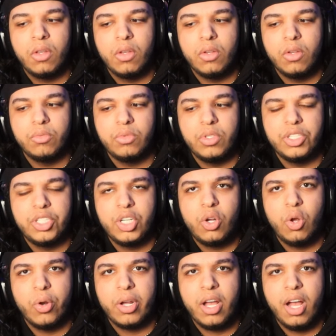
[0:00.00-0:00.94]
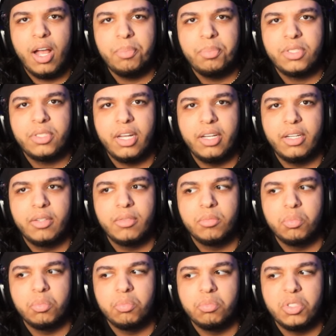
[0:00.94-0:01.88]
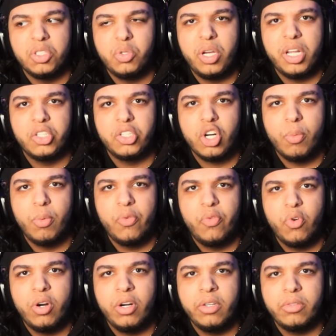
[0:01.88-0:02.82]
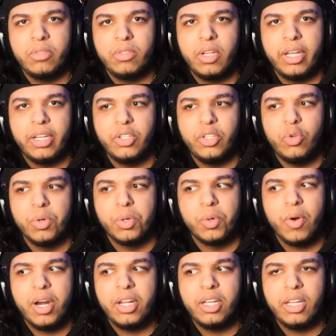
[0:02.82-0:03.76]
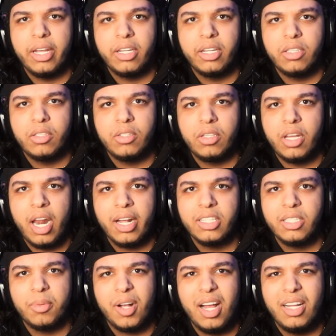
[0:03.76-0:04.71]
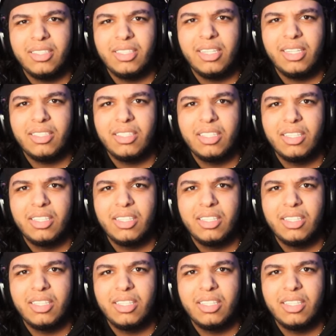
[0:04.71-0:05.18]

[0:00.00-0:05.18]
Did she call the cops? Like, did you get in trouble for it? Like, do you regret it? Like, can I get some context?